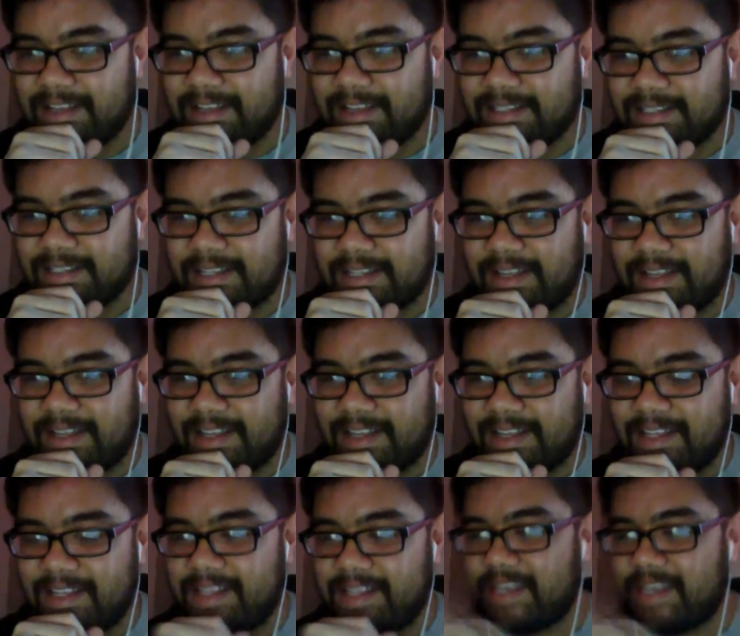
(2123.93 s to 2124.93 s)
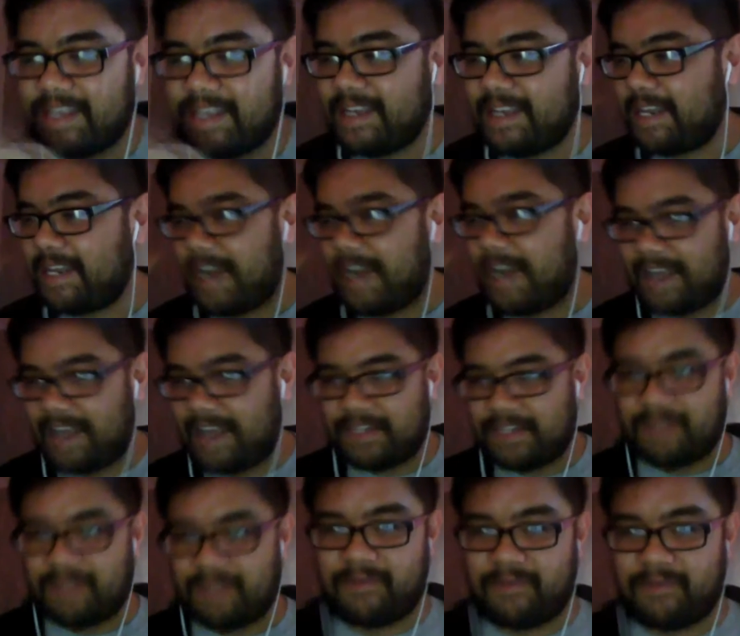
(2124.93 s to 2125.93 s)
I think the
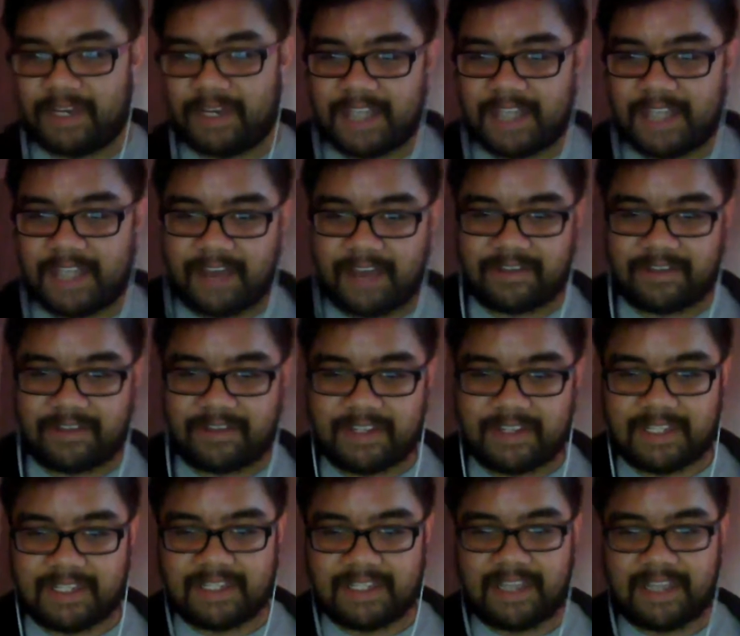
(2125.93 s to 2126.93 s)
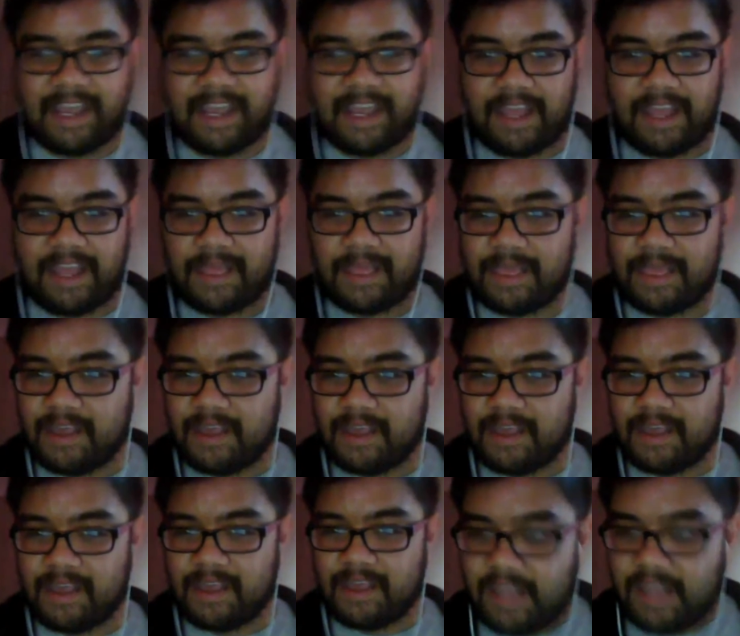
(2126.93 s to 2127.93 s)
klaxon rings out, and
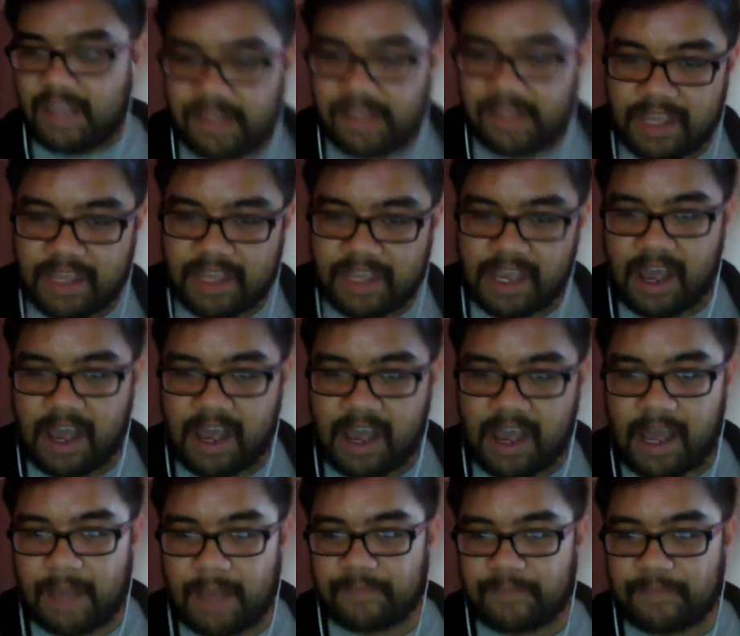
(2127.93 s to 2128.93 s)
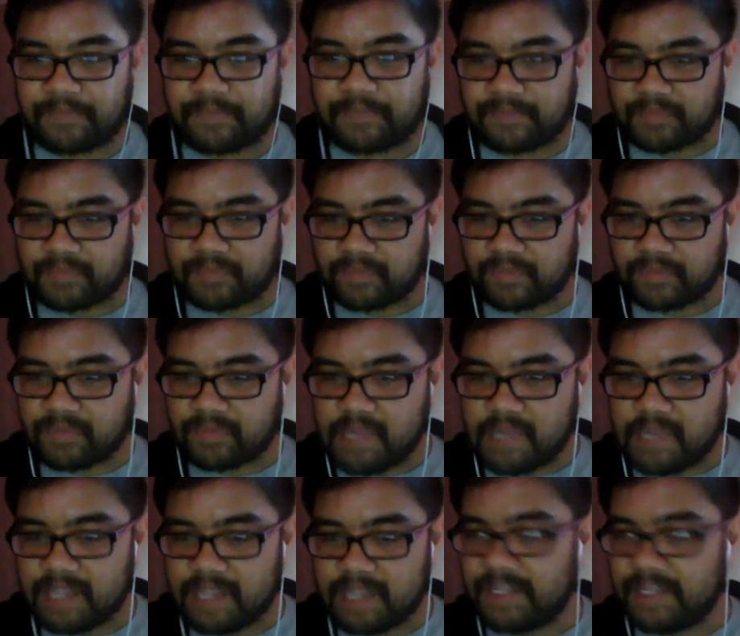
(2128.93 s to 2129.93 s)
the
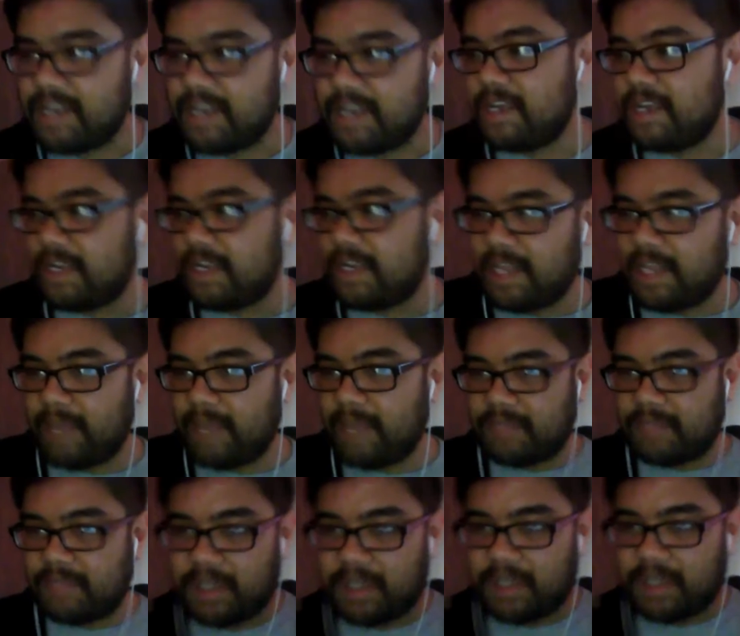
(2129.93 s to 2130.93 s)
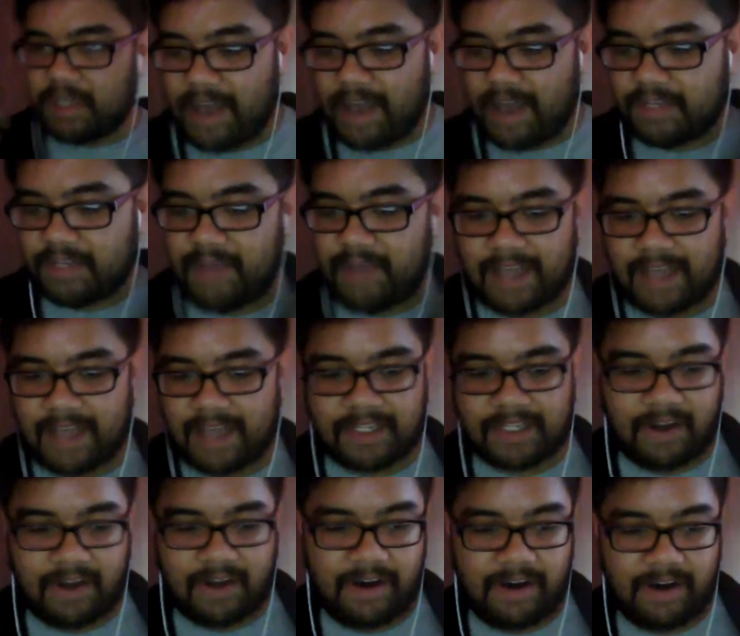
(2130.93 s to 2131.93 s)
limbs come back to Black
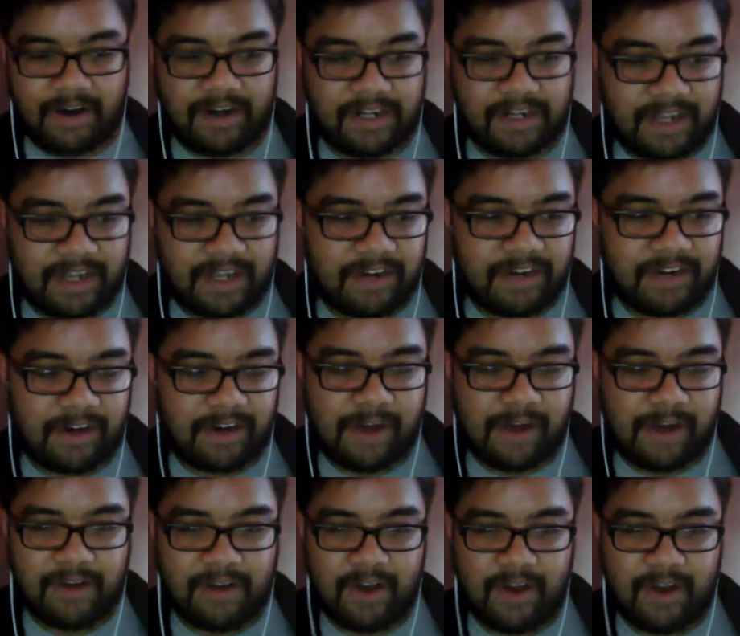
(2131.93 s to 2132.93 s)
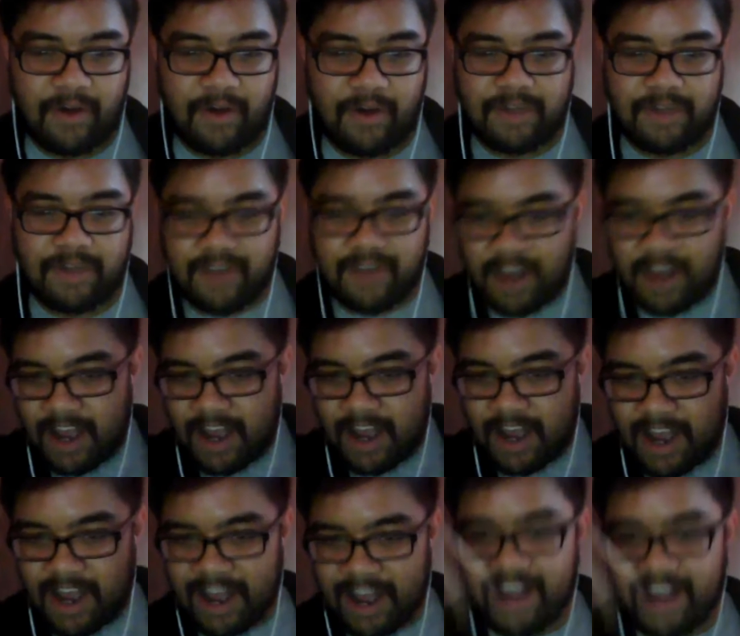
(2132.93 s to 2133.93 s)
Star, and you hear the crowd going,
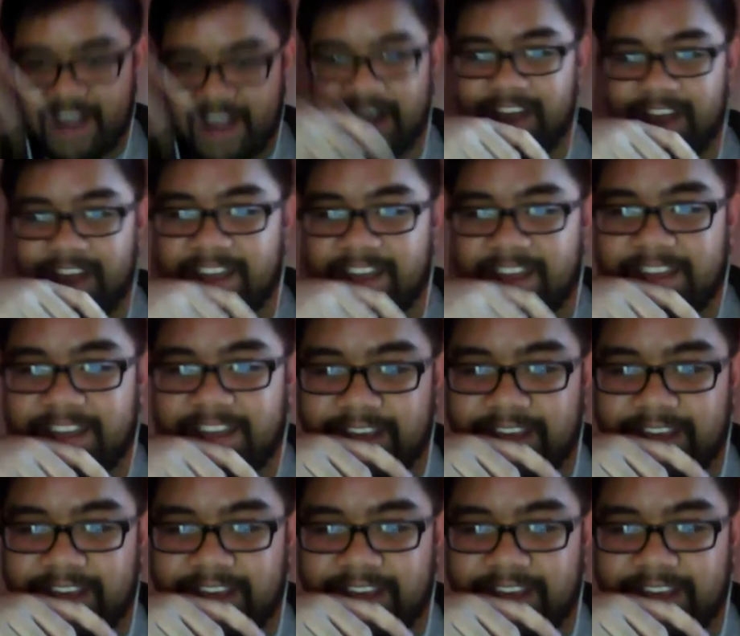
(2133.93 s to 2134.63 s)
"Ah!"